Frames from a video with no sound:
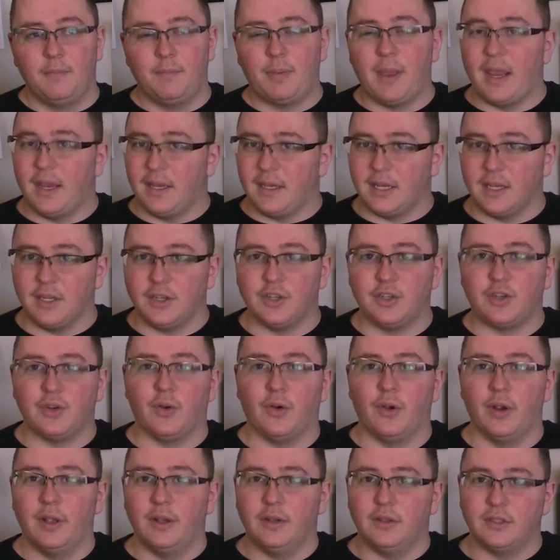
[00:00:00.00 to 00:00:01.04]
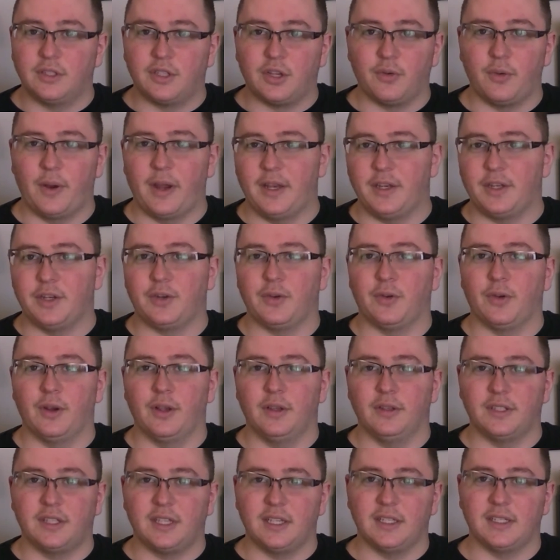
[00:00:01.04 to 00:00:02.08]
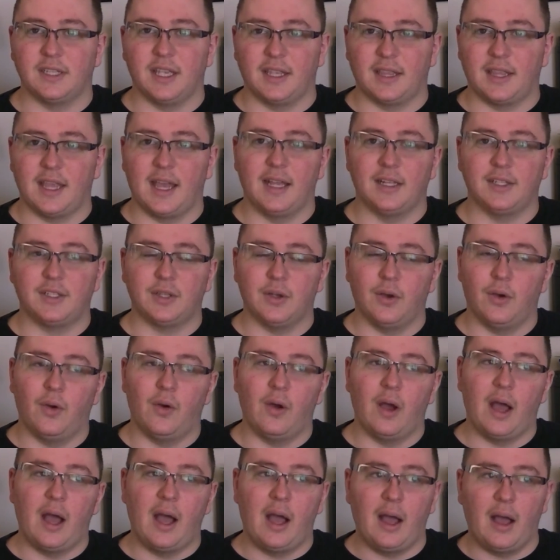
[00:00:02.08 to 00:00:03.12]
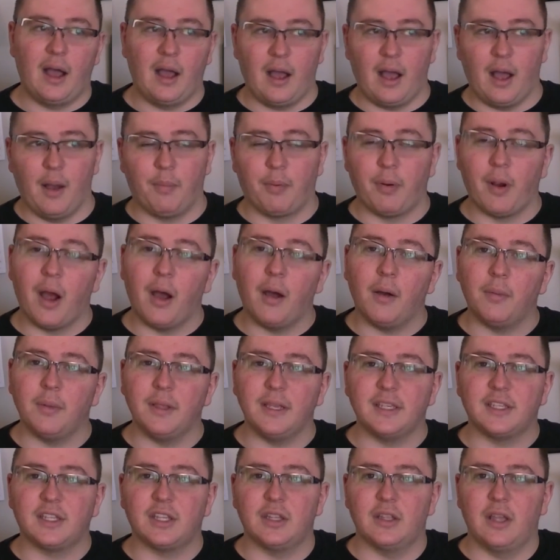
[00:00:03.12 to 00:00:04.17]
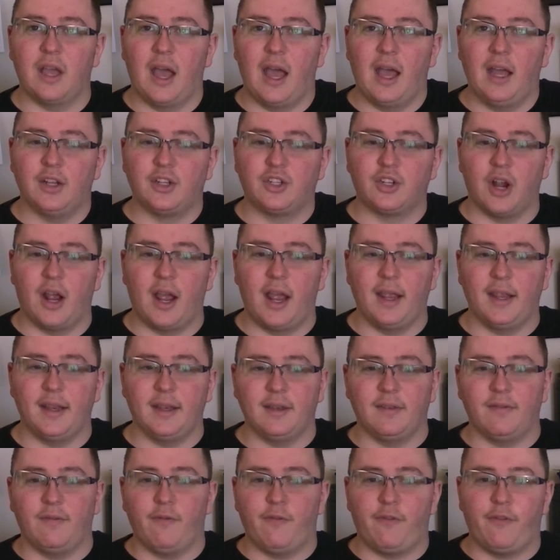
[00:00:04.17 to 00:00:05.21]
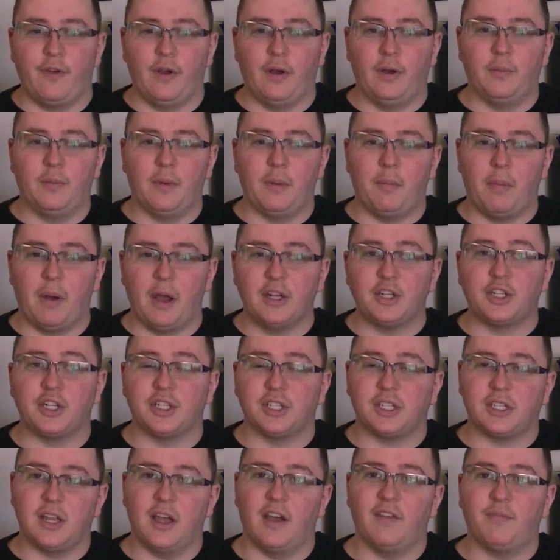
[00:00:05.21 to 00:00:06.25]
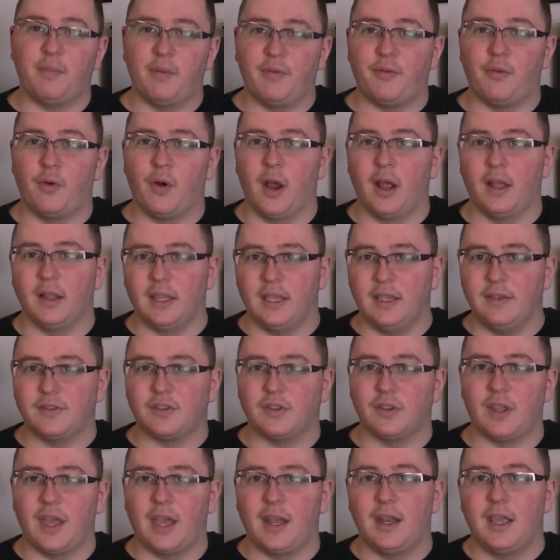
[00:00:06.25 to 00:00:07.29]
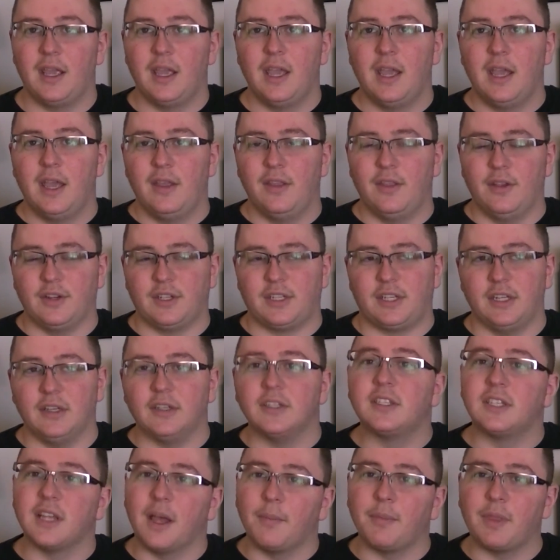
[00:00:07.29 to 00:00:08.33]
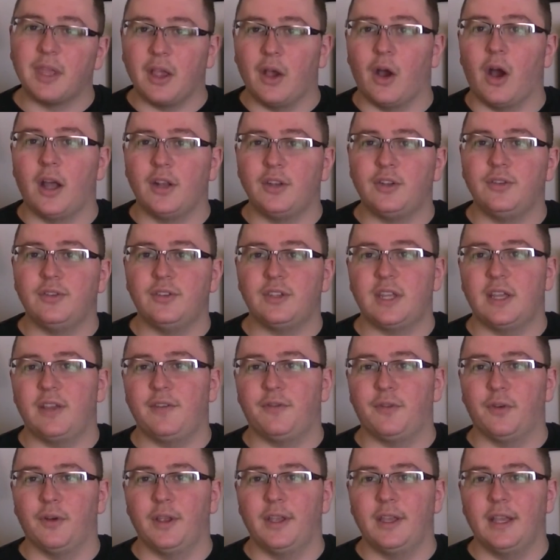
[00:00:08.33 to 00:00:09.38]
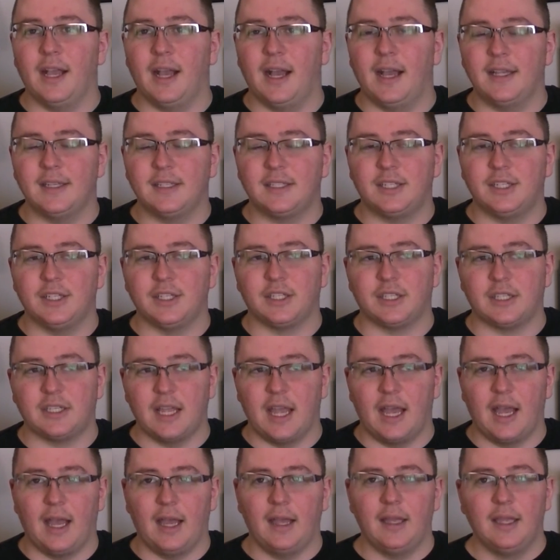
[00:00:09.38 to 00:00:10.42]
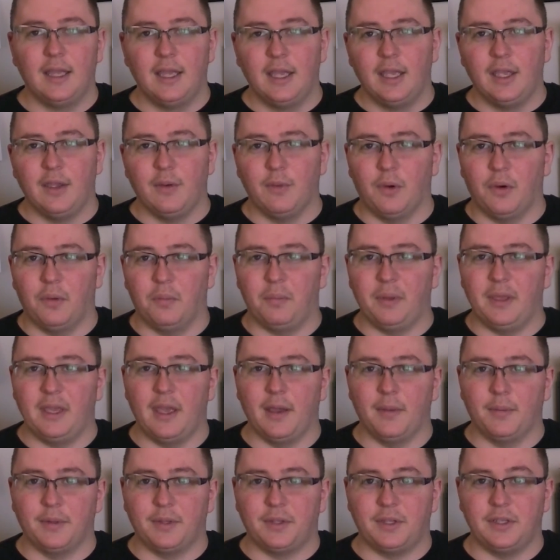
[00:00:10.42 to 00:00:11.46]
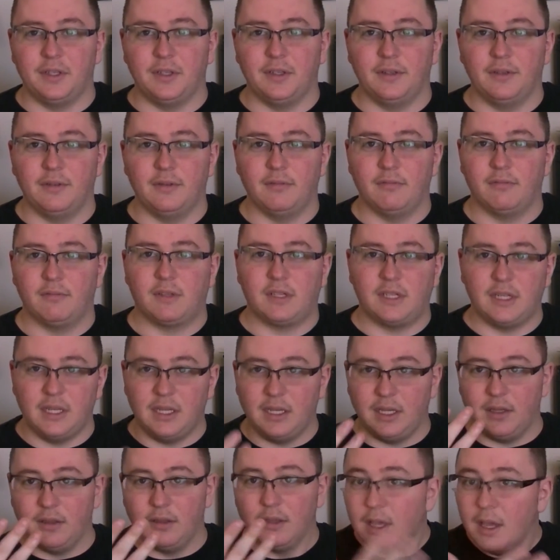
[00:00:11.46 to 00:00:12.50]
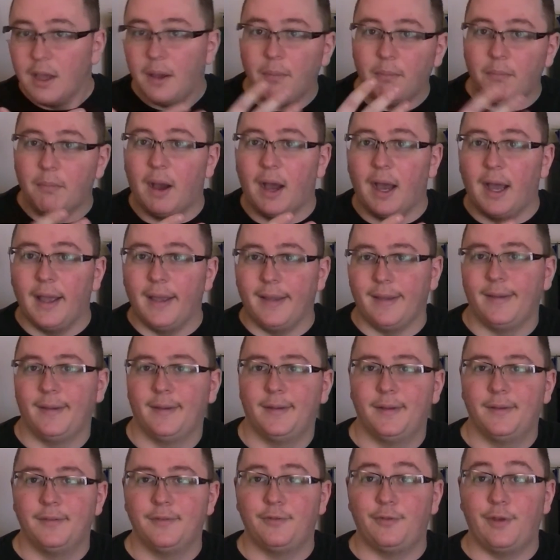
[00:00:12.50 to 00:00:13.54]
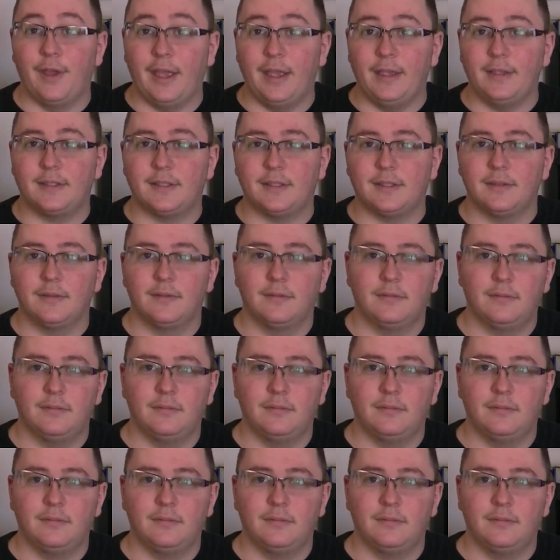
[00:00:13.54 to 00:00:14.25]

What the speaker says: painting tutorials, terrain tutorials, things like that. So I'll probably try and film a bunch of stuff before I leave so that there's still something on Tuesday for you guys. Just you won't be able to see my face.